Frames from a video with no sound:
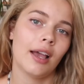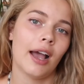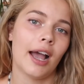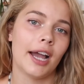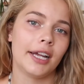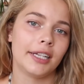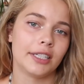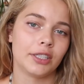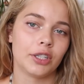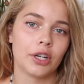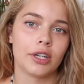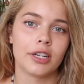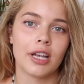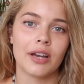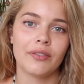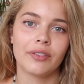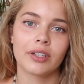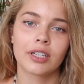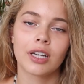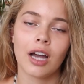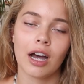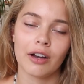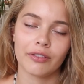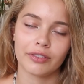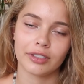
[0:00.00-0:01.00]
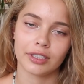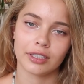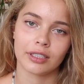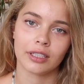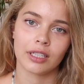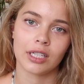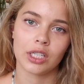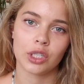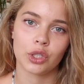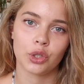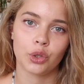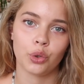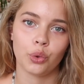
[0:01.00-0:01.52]
I did not have a
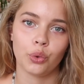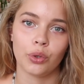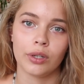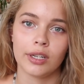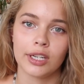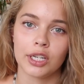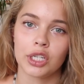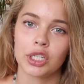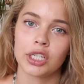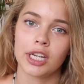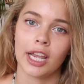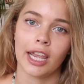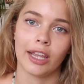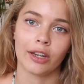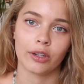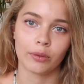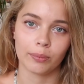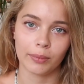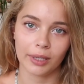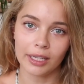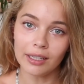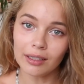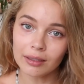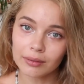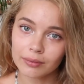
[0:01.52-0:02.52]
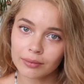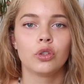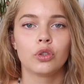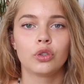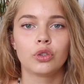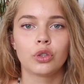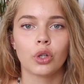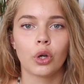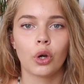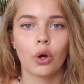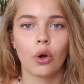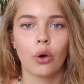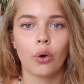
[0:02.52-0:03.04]
coven to initiate me.
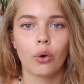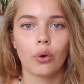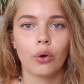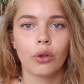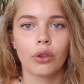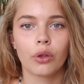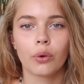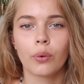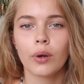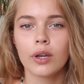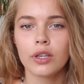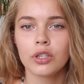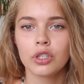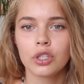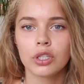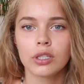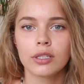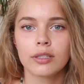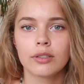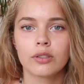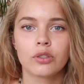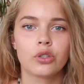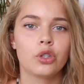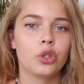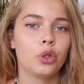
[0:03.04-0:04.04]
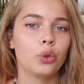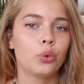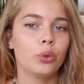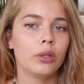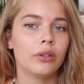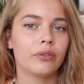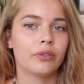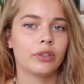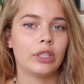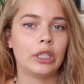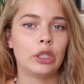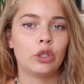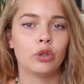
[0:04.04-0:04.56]
So the question is, do you
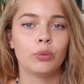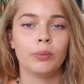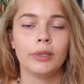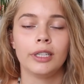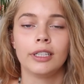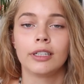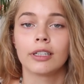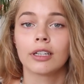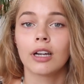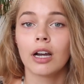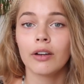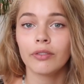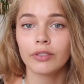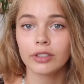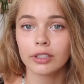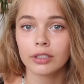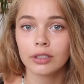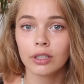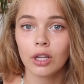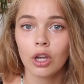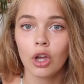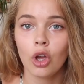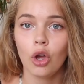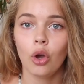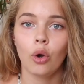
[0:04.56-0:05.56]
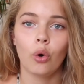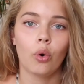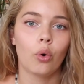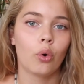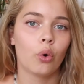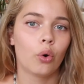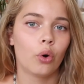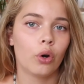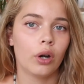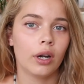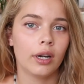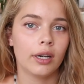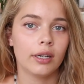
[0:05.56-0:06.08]
even need to be in a coven,
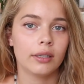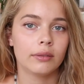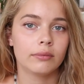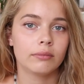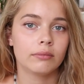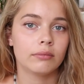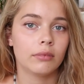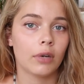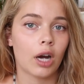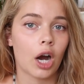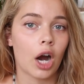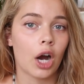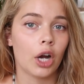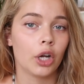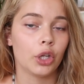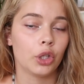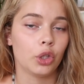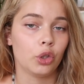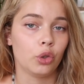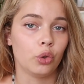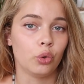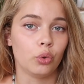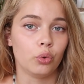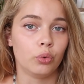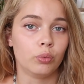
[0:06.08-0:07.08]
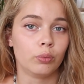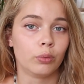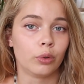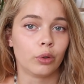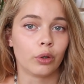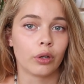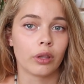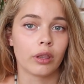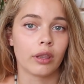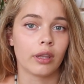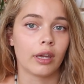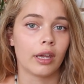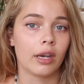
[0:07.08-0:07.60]
or are you
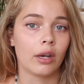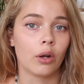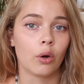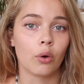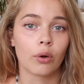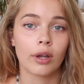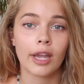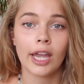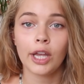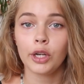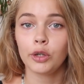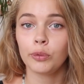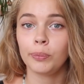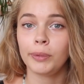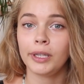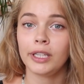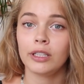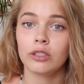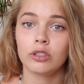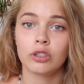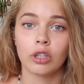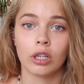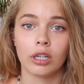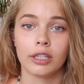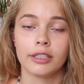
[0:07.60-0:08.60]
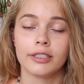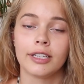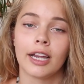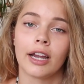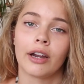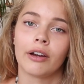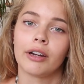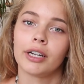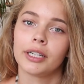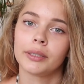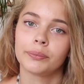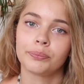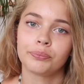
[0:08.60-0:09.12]
more than okay to be
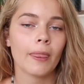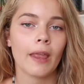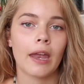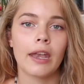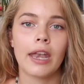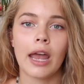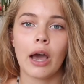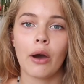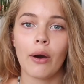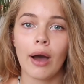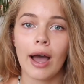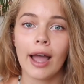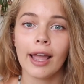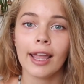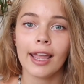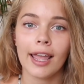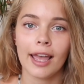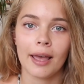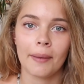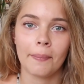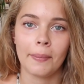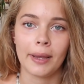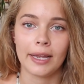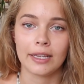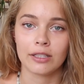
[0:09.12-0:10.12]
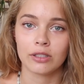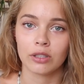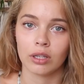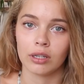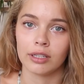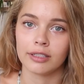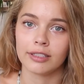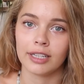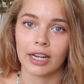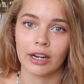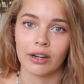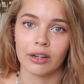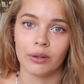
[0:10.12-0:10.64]
solitary? Now, I am a
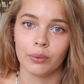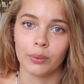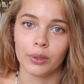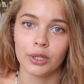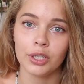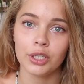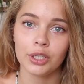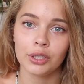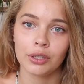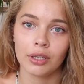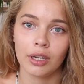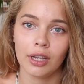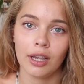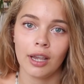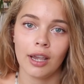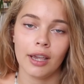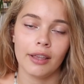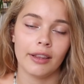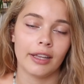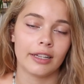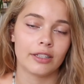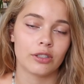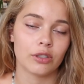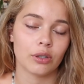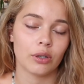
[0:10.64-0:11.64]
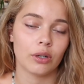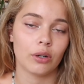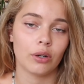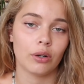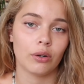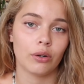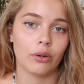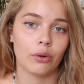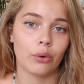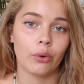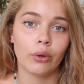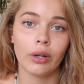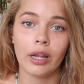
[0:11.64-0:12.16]
solitary witch. That's
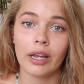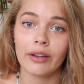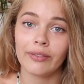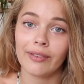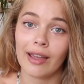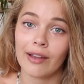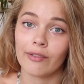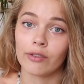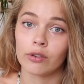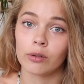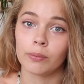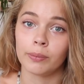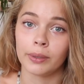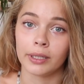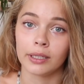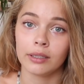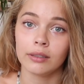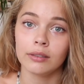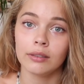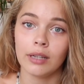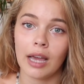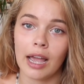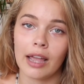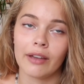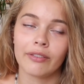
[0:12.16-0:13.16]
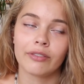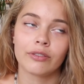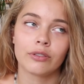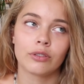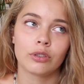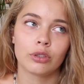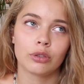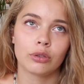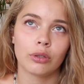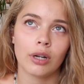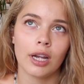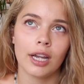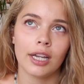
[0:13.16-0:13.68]
all I've ever been. I've
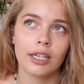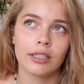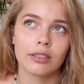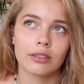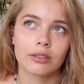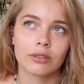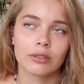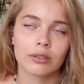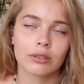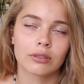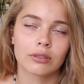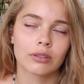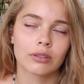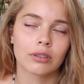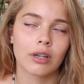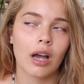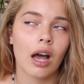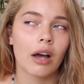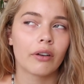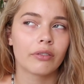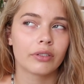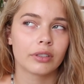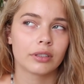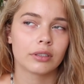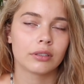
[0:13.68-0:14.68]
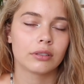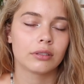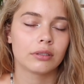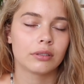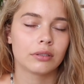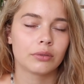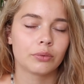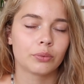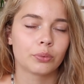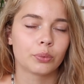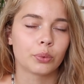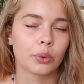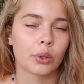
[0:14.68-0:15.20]
tried
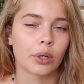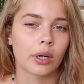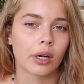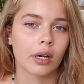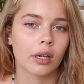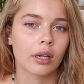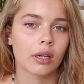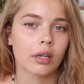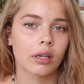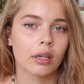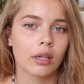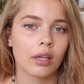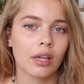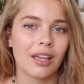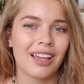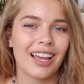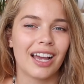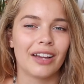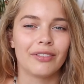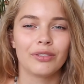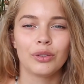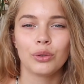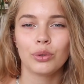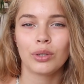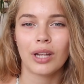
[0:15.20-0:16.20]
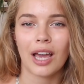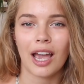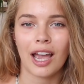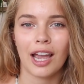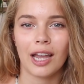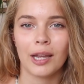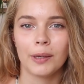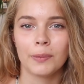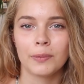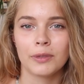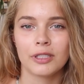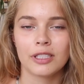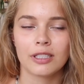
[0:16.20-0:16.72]
coven work a few
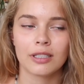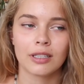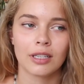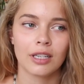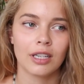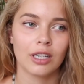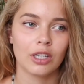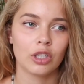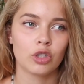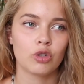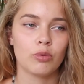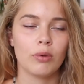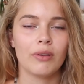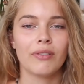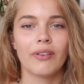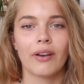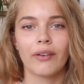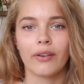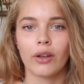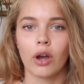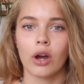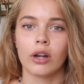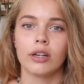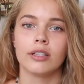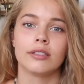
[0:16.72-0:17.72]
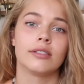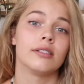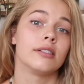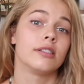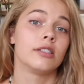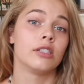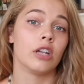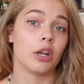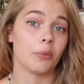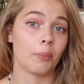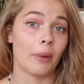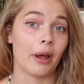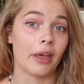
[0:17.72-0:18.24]
times. To be very honest, it's
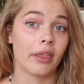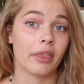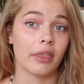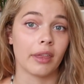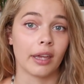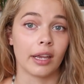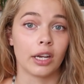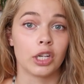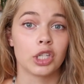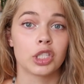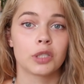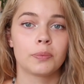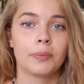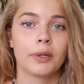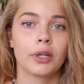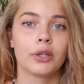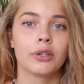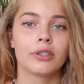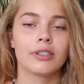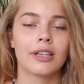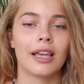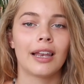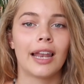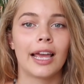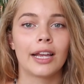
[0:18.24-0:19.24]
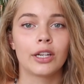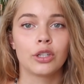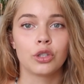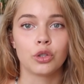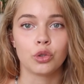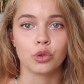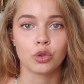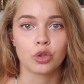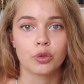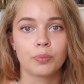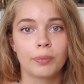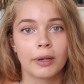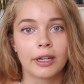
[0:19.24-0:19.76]
not my thing, just because I like to
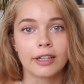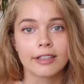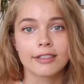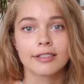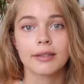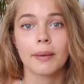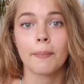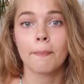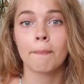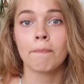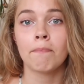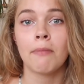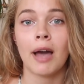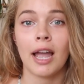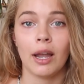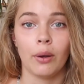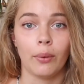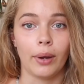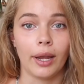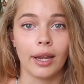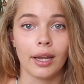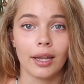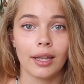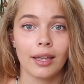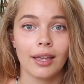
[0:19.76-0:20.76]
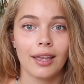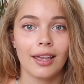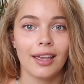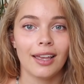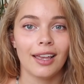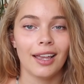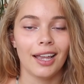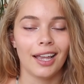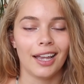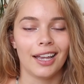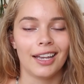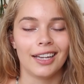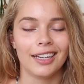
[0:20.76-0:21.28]
do spells my
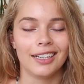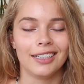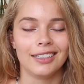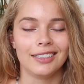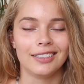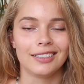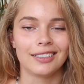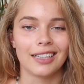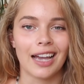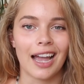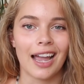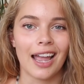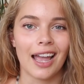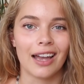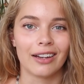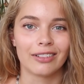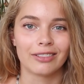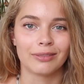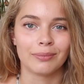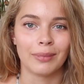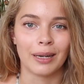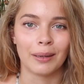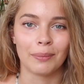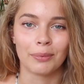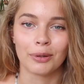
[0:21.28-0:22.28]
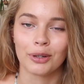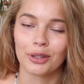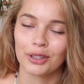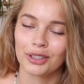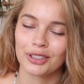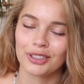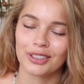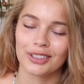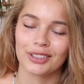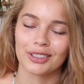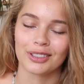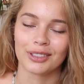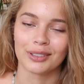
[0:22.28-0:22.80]
way, and I have my
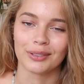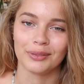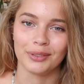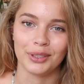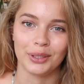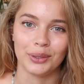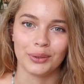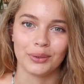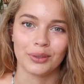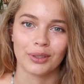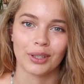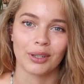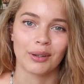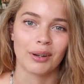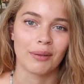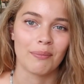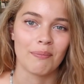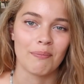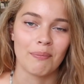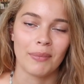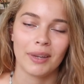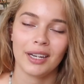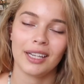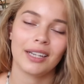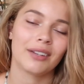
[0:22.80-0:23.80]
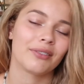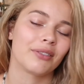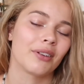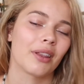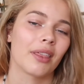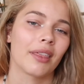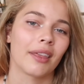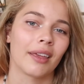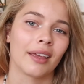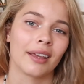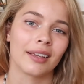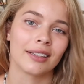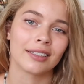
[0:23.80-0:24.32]
personal views on many
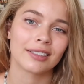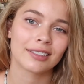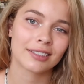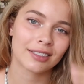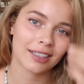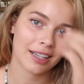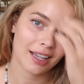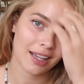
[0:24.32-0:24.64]
different things.